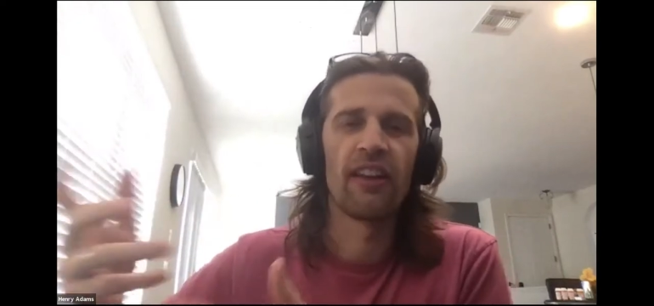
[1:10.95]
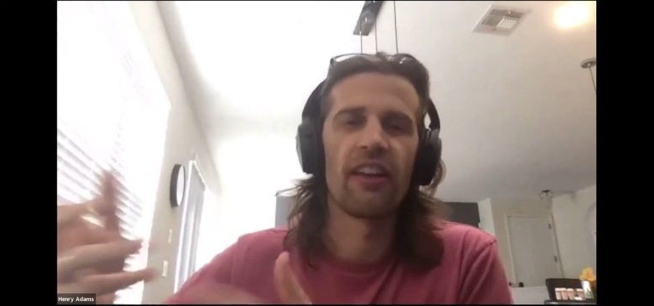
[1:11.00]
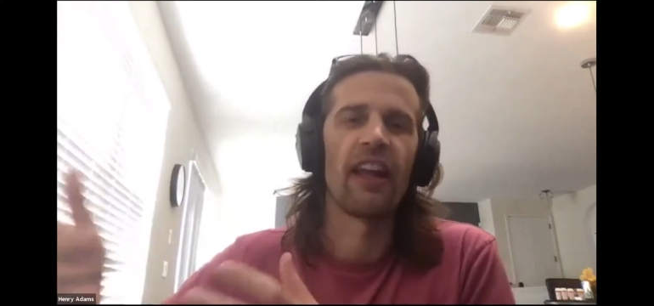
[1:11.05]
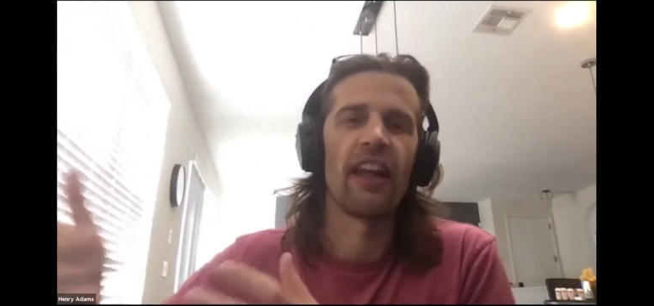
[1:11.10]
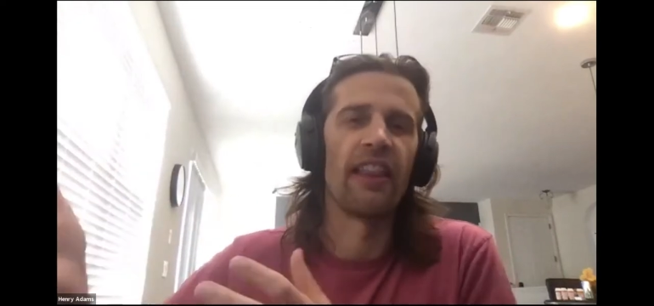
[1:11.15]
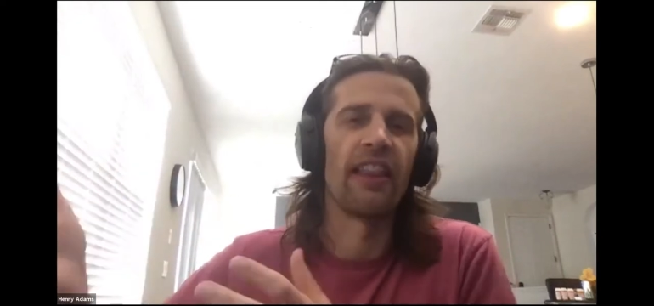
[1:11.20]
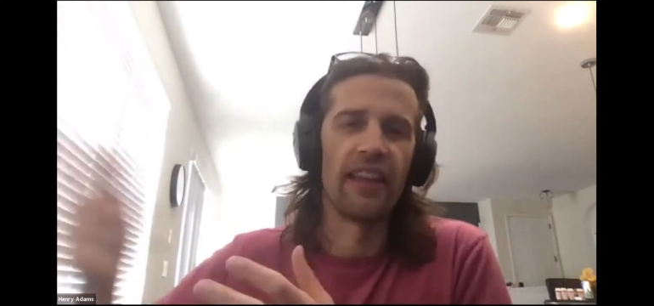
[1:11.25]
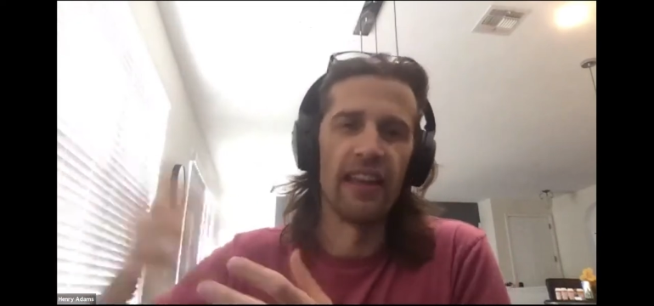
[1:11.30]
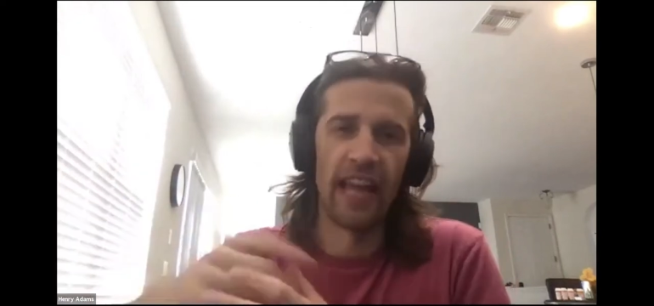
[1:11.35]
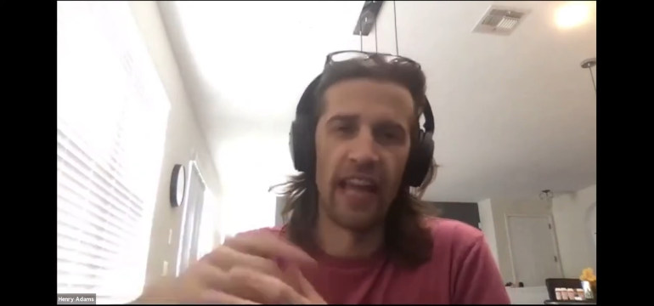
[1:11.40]

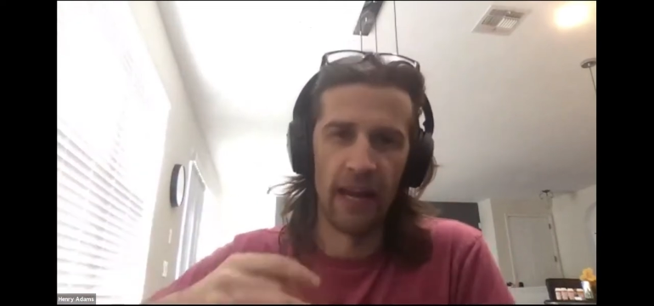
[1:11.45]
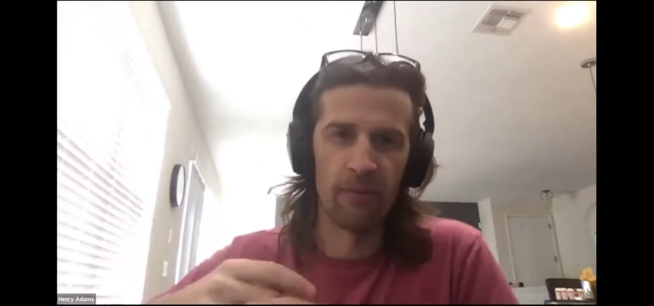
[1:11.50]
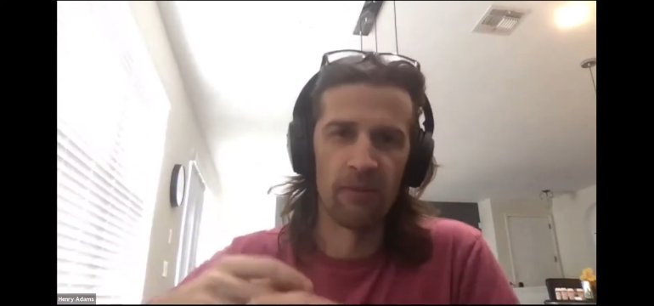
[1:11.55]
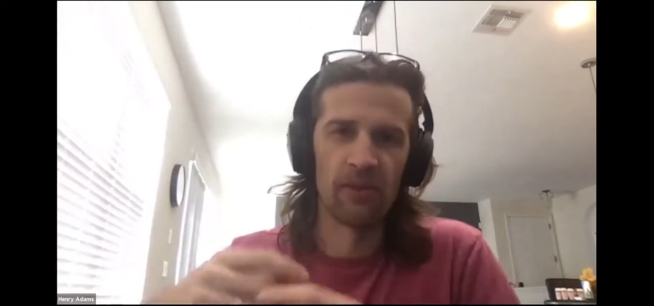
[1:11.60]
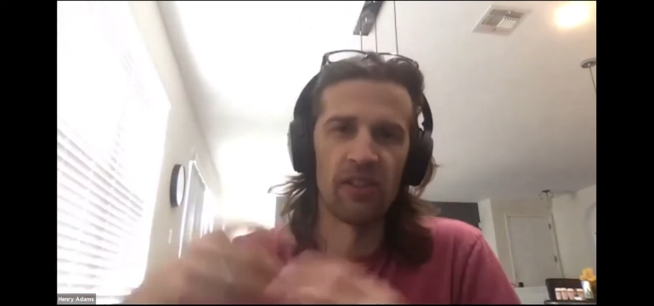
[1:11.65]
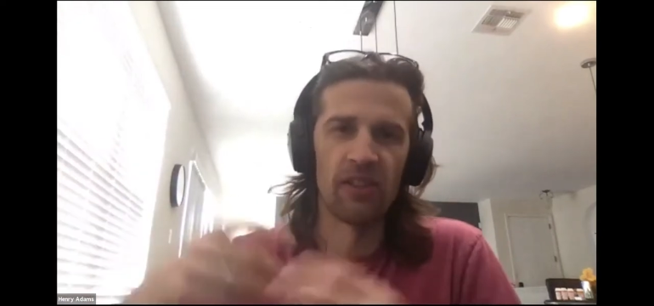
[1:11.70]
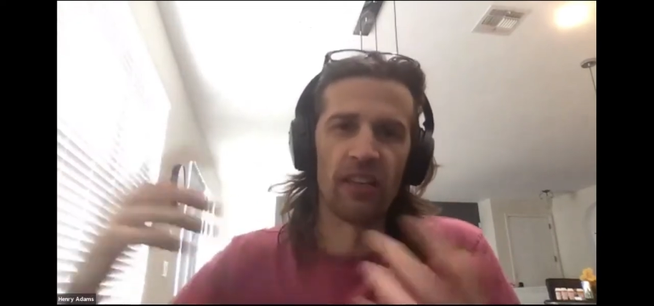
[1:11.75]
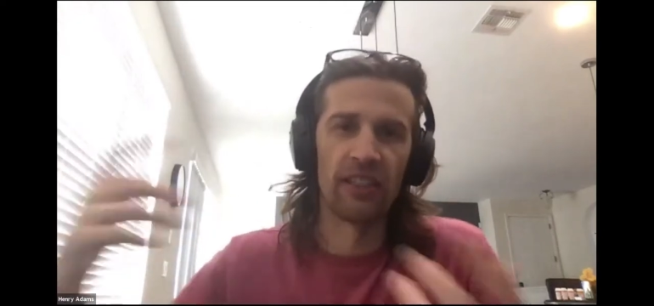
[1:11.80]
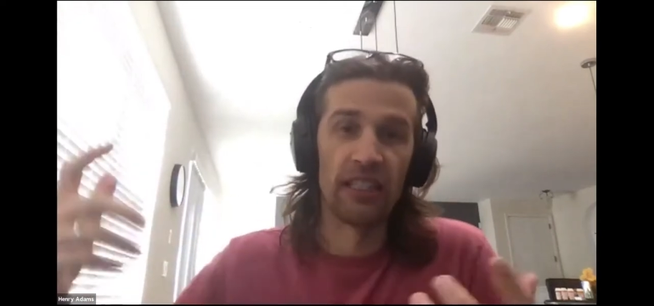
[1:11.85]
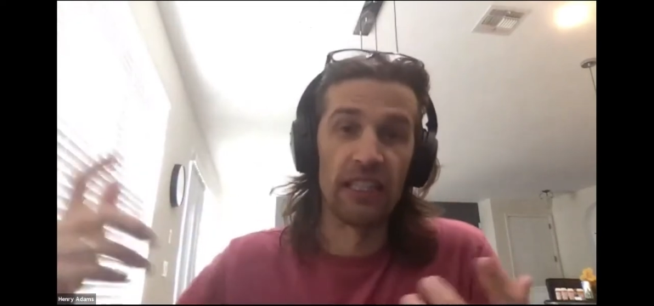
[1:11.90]
and then
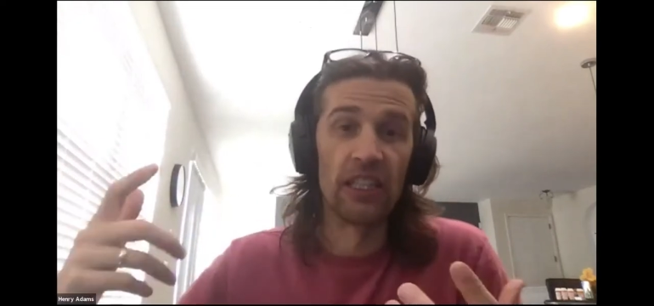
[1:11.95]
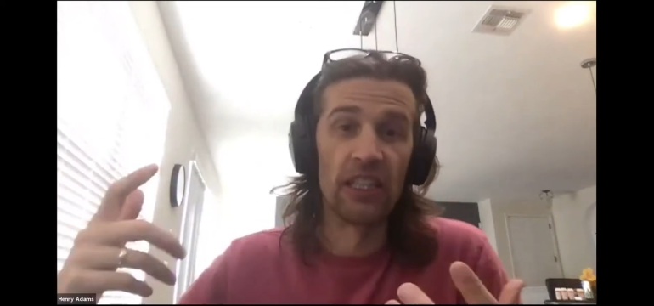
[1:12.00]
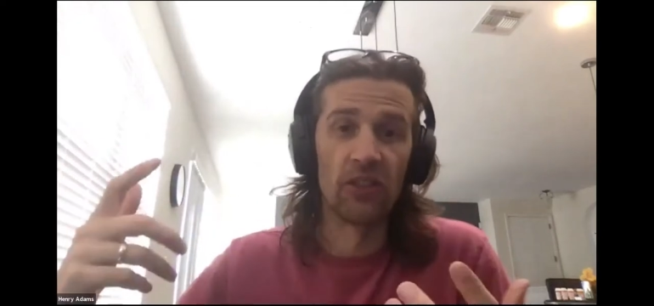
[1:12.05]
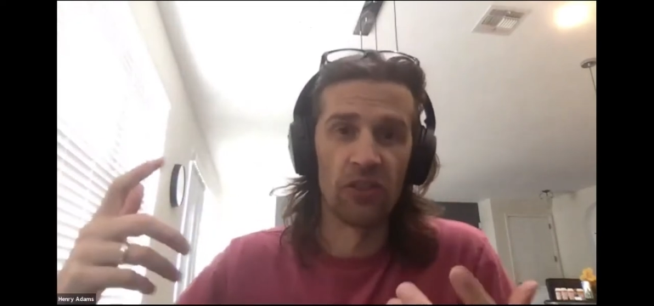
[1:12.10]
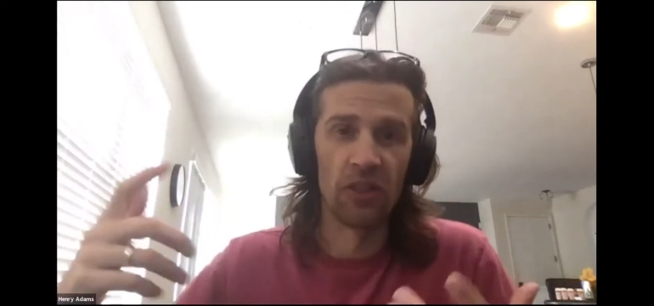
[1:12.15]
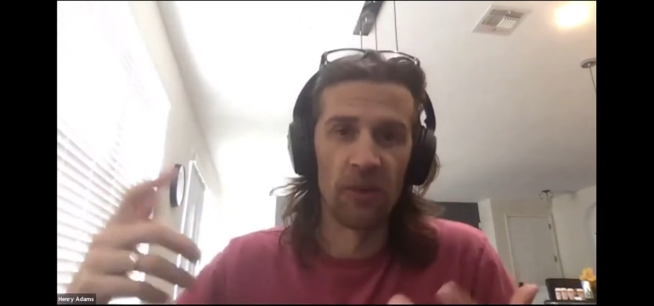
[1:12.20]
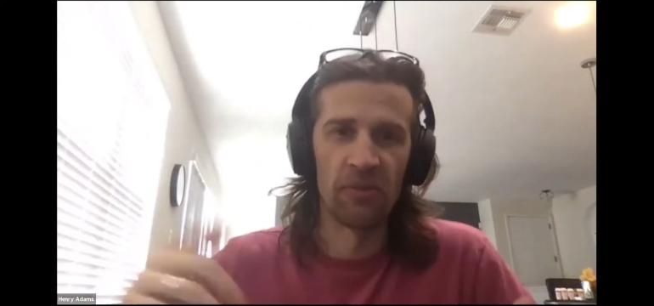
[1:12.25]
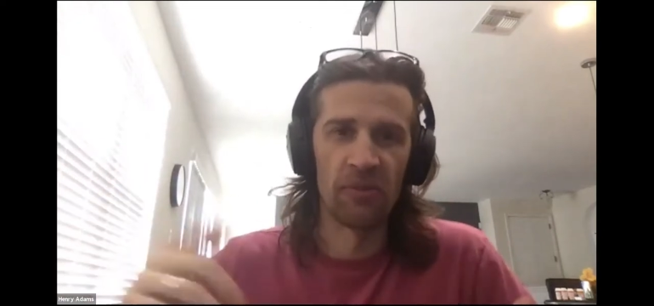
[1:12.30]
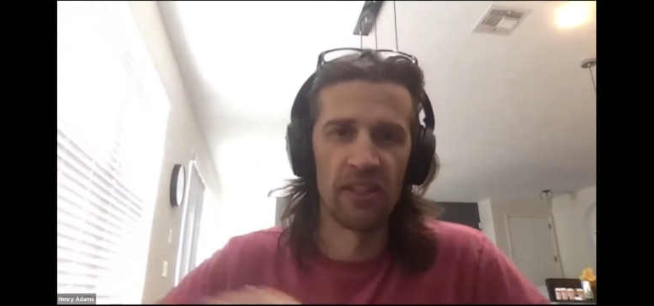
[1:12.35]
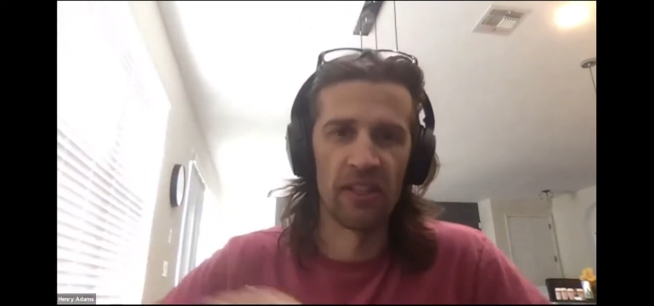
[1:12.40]
Amazon
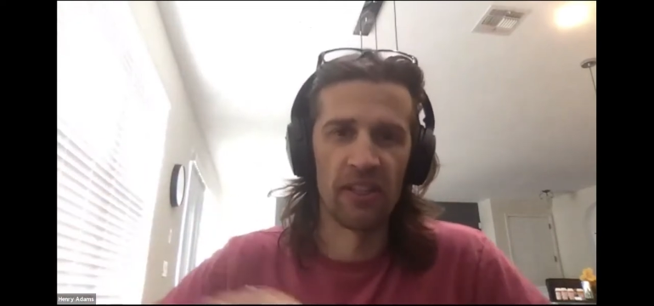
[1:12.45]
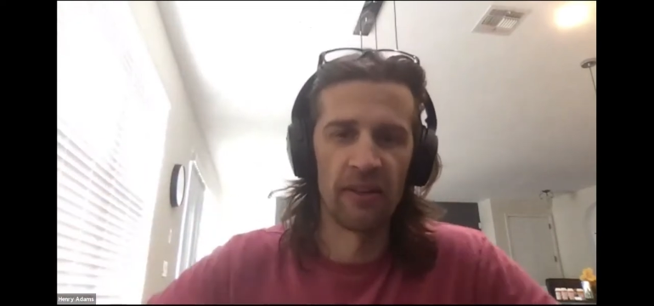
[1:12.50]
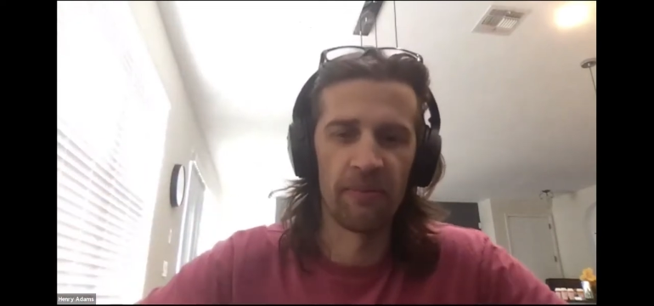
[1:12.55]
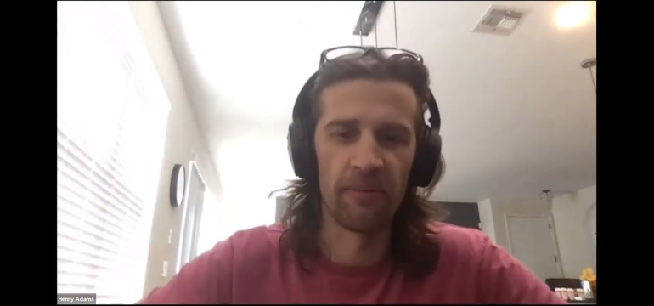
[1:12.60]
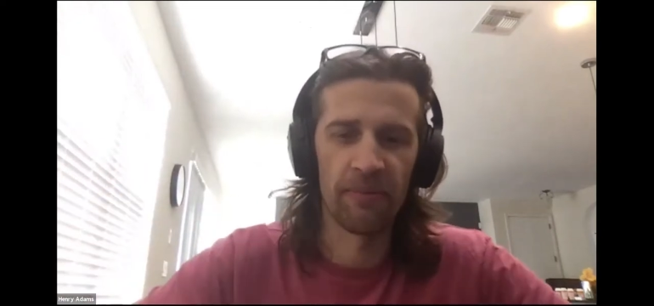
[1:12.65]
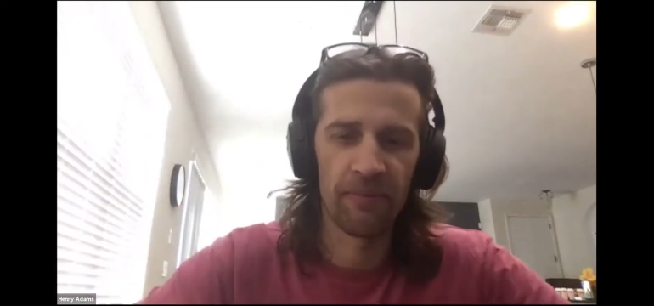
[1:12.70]
decrypts it.